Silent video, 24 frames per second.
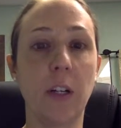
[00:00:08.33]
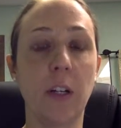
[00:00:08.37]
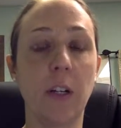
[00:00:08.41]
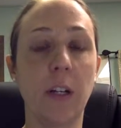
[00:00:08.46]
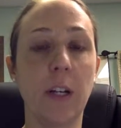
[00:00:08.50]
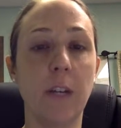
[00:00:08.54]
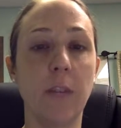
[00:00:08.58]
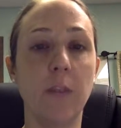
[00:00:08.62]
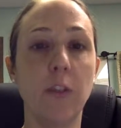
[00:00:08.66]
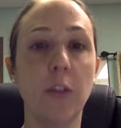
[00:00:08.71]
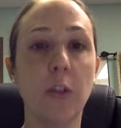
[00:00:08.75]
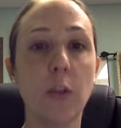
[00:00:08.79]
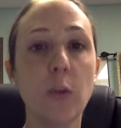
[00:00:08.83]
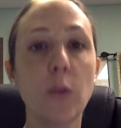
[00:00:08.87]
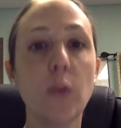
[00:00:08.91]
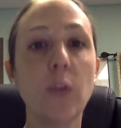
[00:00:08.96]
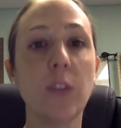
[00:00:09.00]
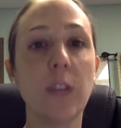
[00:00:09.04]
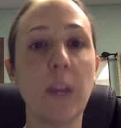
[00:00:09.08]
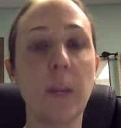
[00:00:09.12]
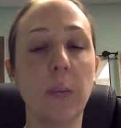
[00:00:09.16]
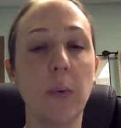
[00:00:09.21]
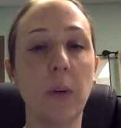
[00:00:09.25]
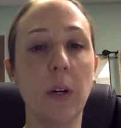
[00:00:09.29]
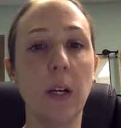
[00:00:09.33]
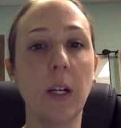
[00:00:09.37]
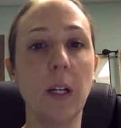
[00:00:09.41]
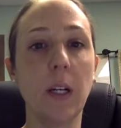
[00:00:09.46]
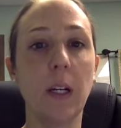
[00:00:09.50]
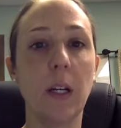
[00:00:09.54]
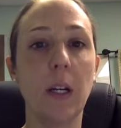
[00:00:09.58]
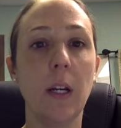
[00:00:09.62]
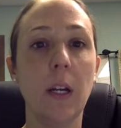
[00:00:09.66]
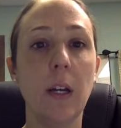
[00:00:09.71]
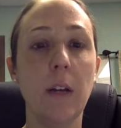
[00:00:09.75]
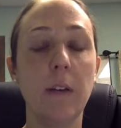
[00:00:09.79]
I'll have two
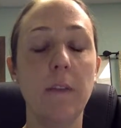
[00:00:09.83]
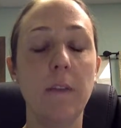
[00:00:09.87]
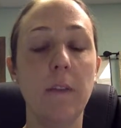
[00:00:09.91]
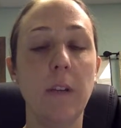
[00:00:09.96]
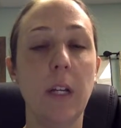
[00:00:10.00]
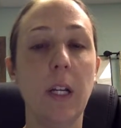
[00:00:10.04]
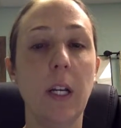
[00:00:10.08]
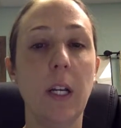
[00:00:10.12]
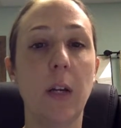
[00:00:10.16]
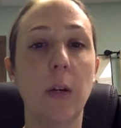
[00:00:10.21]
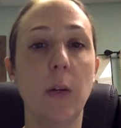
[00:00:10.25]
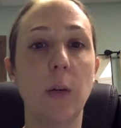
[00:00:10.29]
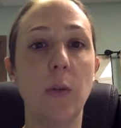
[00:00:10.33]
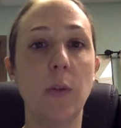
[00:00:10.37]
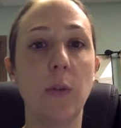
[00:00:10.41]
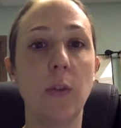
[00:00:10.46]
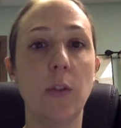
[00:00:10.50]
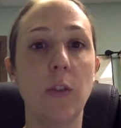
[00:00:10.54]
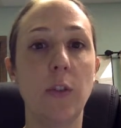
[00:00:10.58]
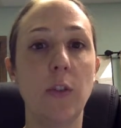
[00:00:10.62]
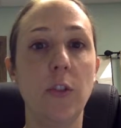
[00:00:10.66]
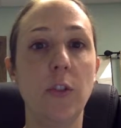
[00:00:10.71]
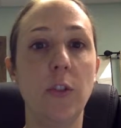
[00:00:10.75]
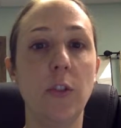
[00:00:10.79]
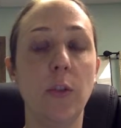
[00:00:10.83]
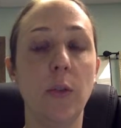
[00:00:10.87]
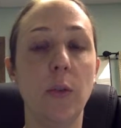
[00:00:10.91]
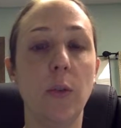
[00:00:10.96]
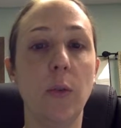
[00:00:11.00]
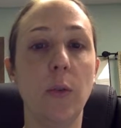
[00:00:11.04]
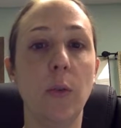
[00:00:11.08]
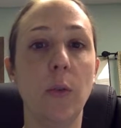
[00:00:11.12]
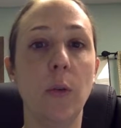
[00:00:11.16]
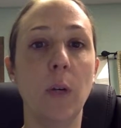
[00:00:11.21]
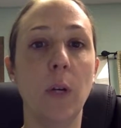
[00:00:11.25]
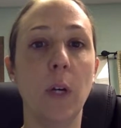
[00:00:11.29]
separate videos
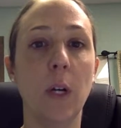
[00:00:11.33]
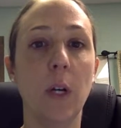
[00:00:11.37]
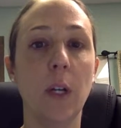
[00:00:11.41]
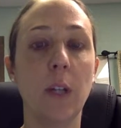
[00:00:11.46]
to